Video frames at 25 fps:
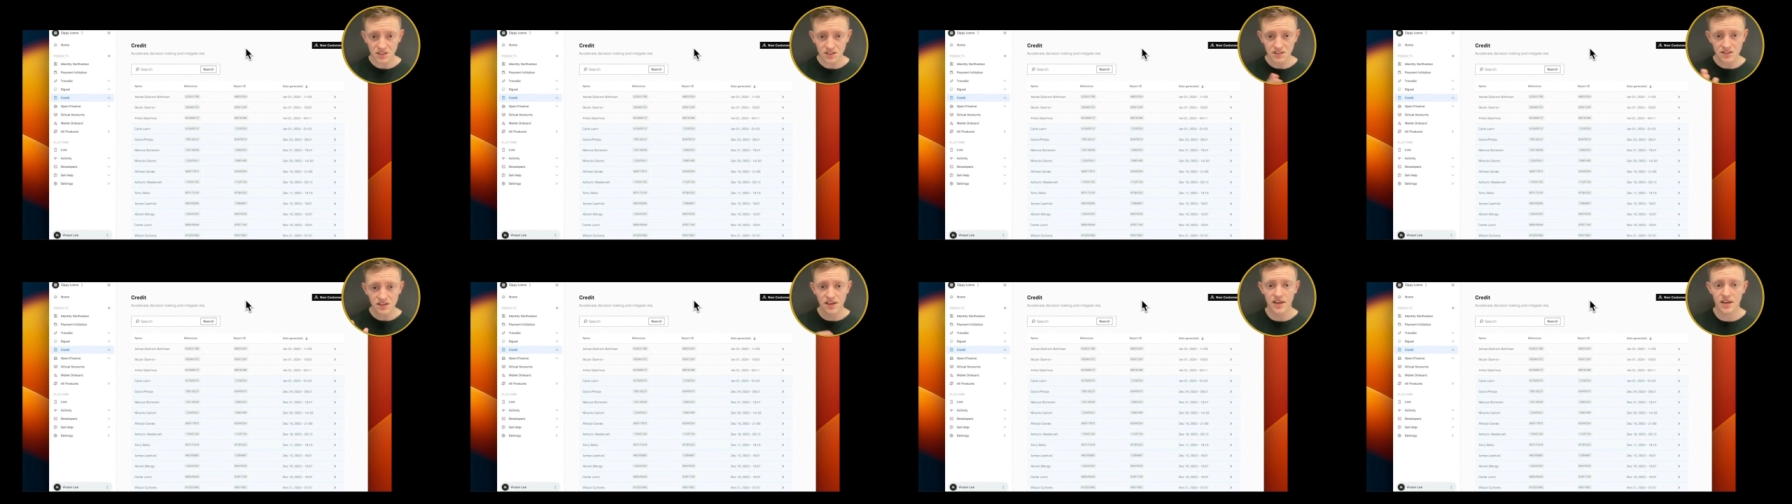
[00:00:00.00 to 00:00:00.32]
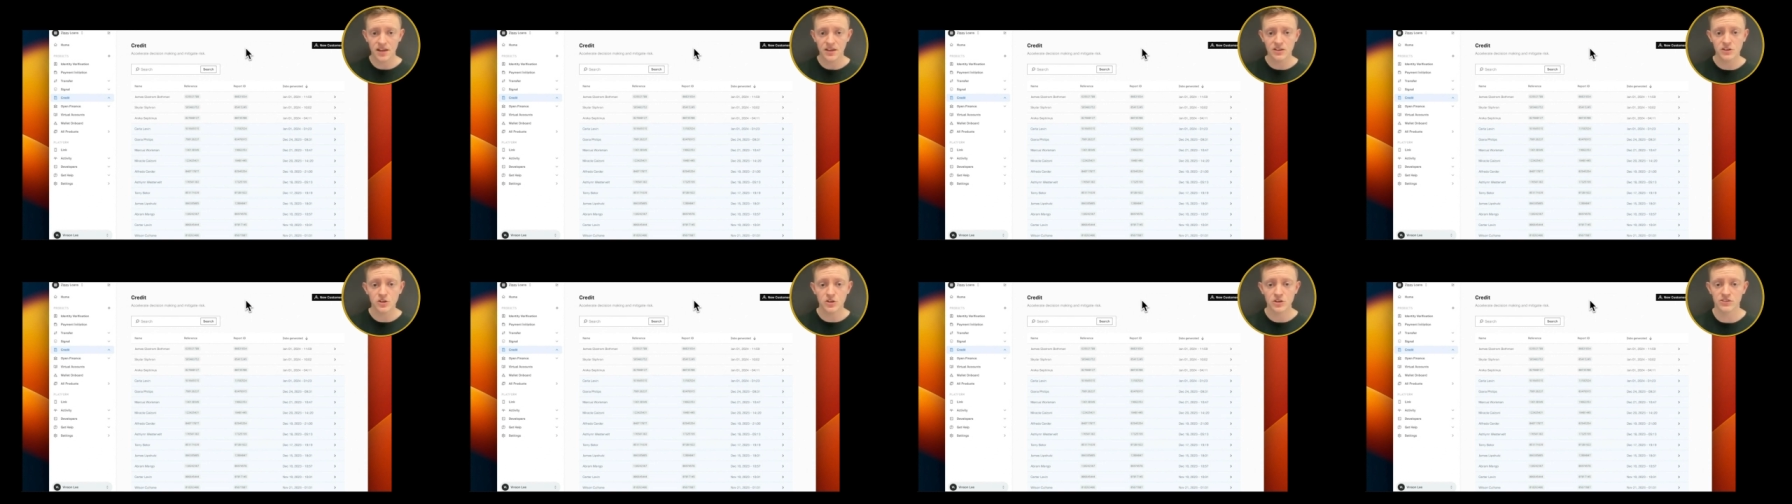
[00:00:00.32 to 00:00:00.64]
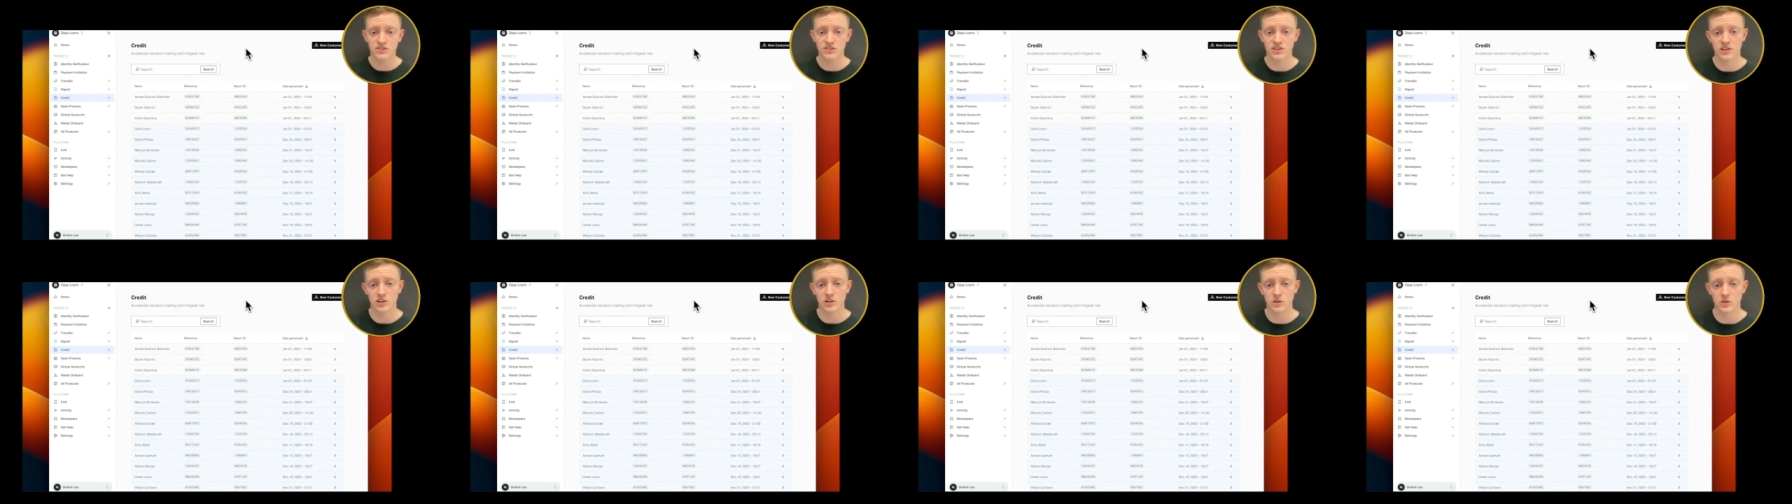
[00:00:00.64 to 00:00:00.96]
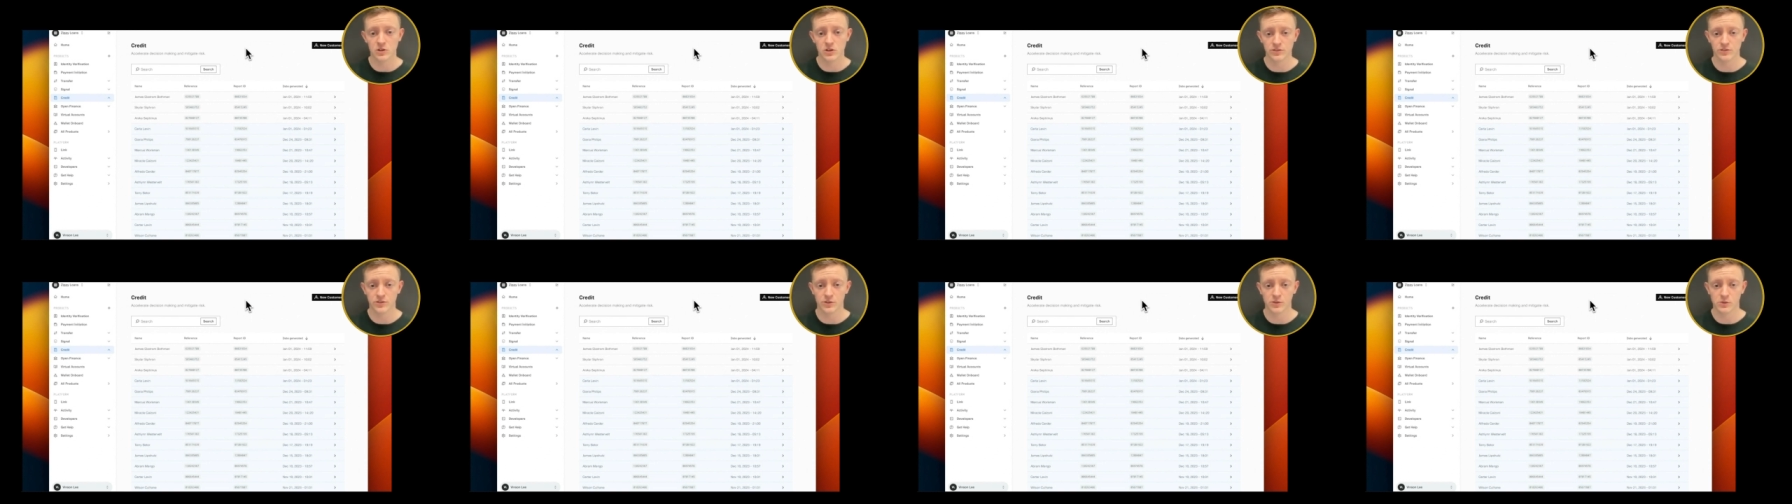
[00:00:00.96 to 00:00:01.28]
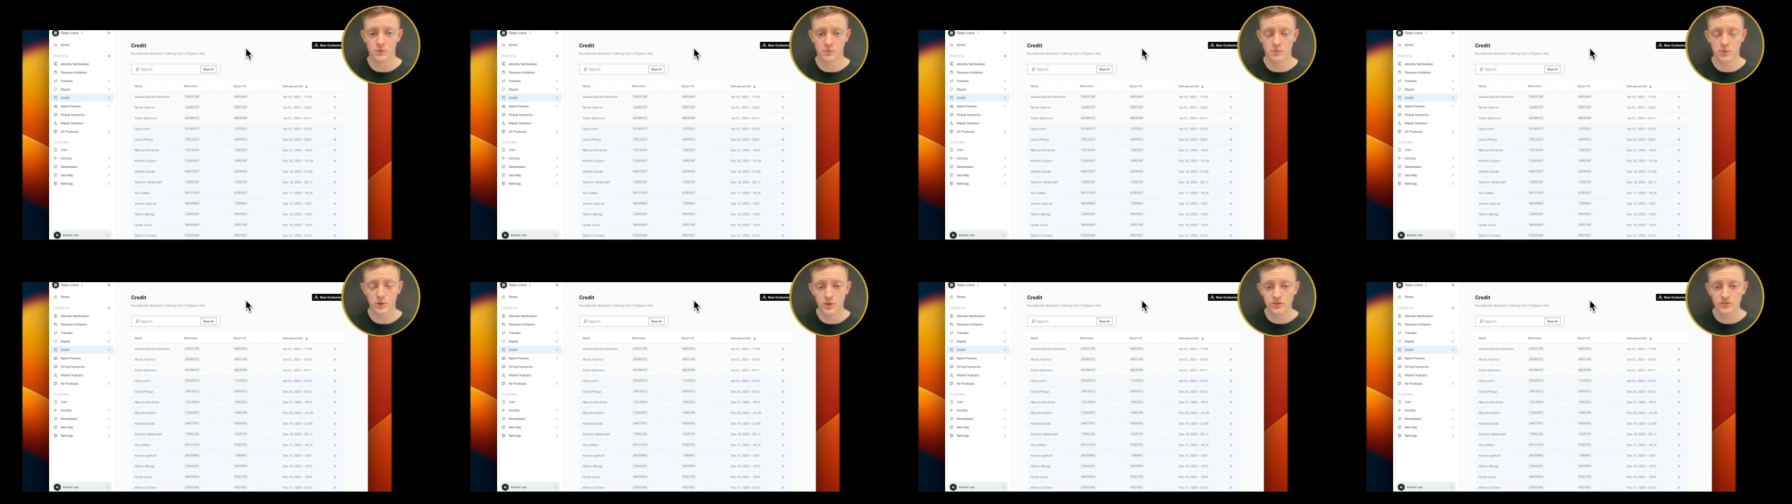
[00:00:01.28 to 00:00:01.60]
Here you can see all of the
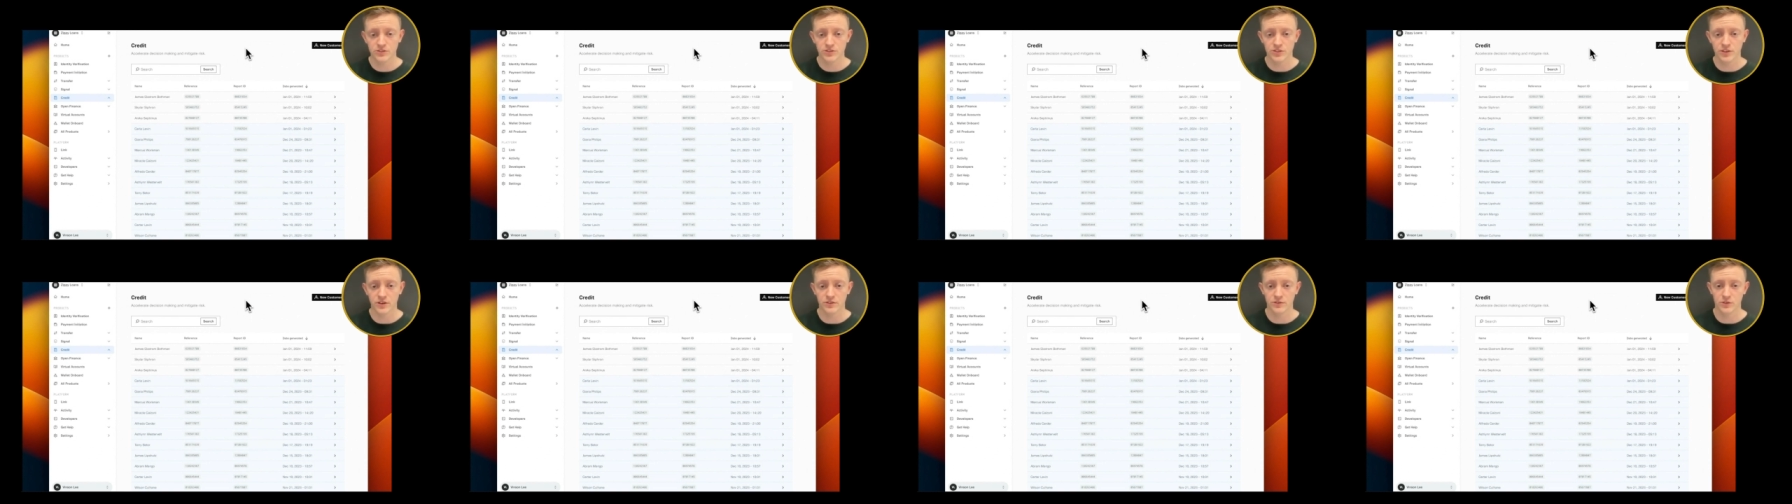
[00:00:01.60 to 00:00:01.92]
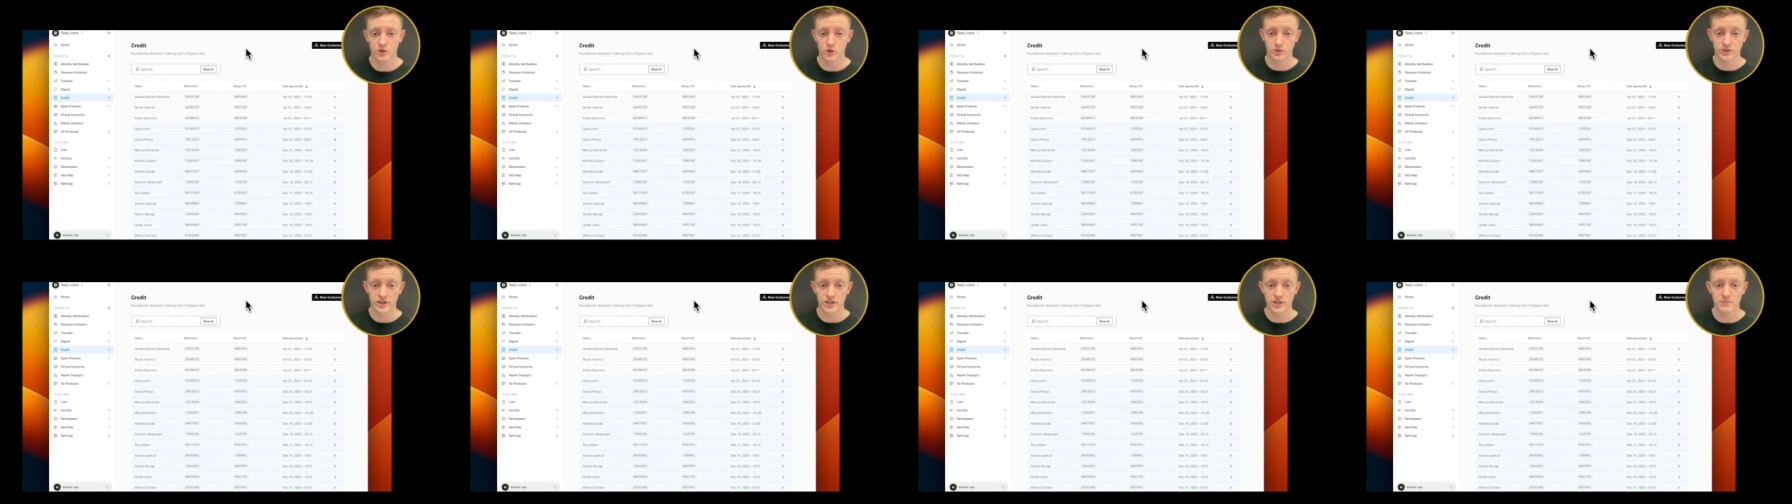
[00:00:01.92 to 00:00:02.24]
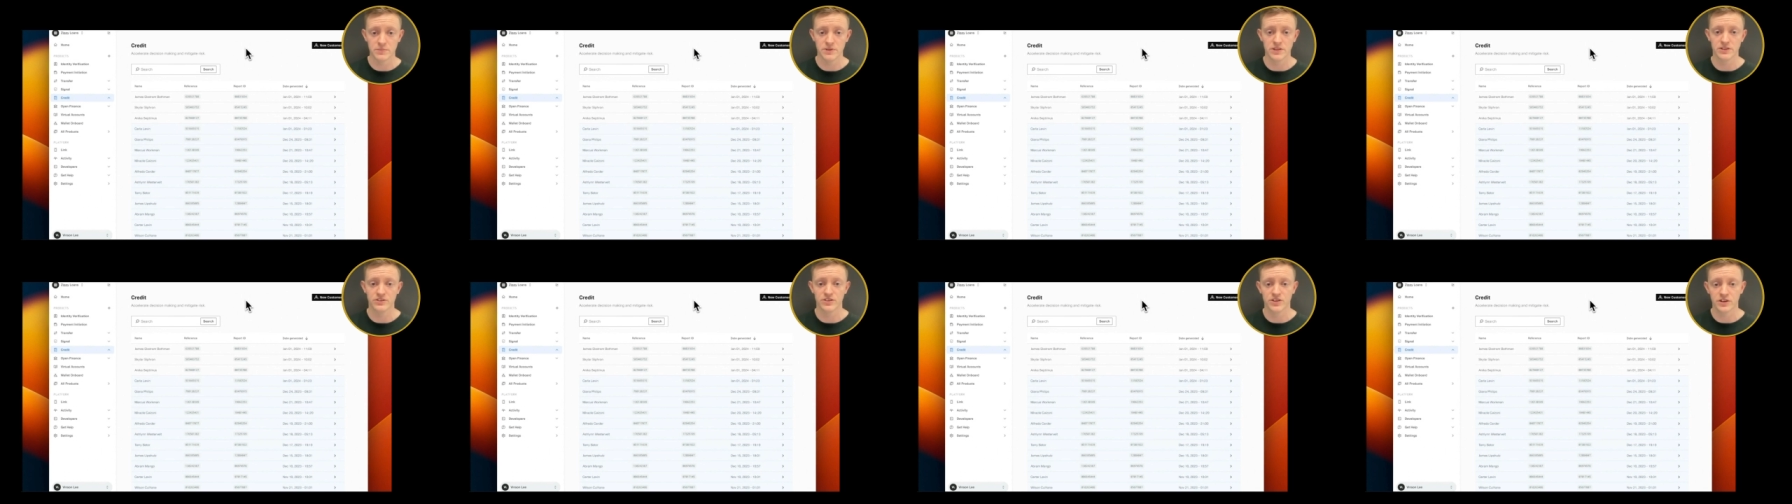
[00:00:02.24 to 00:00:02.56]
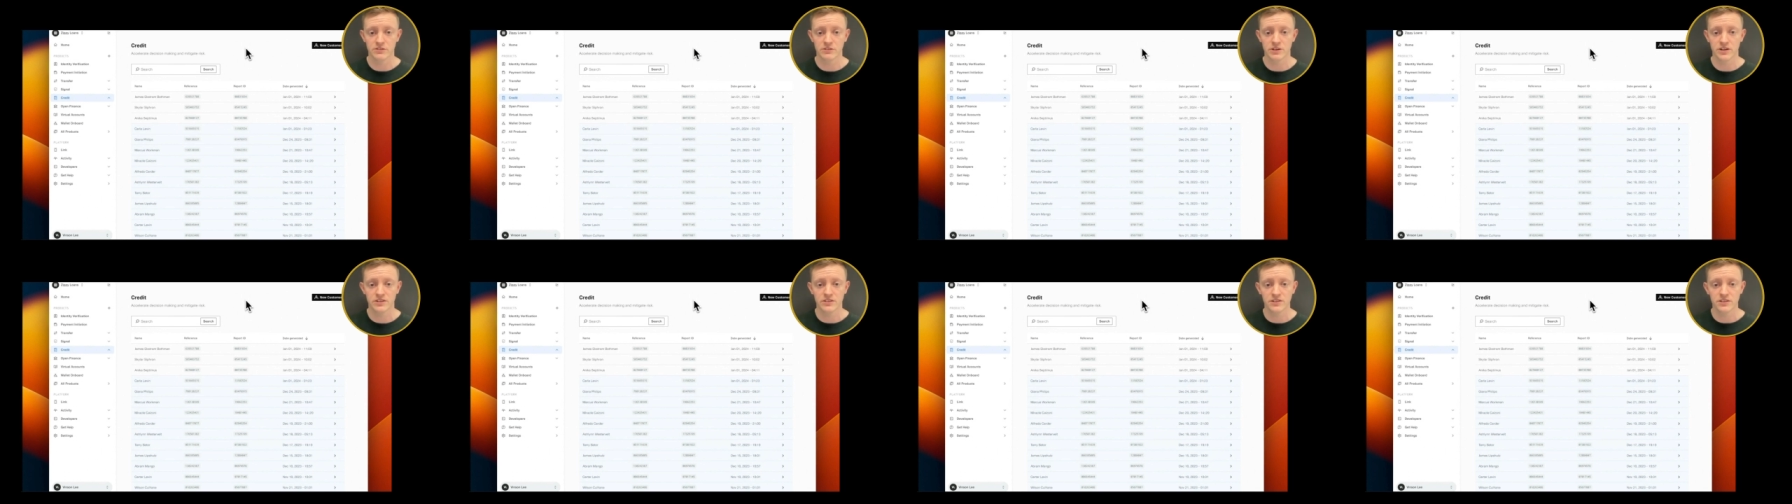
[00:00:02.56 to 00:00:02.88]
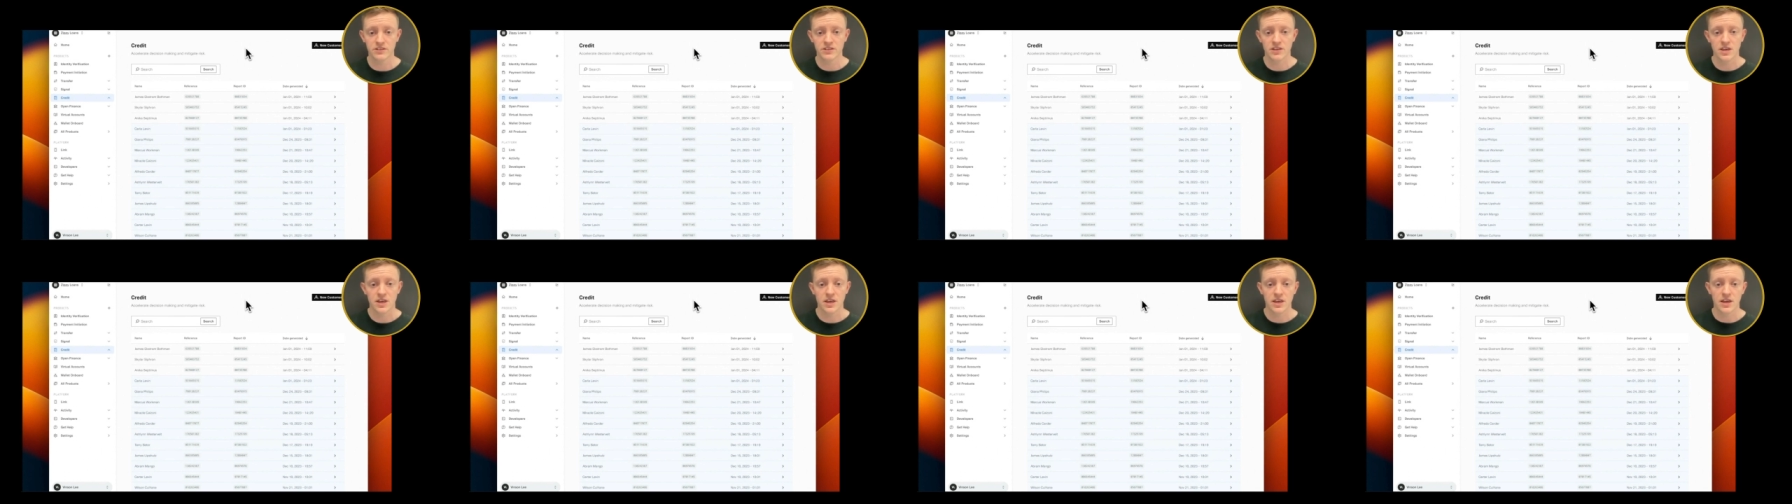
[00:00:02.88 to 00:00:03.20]
reports that have already been generated,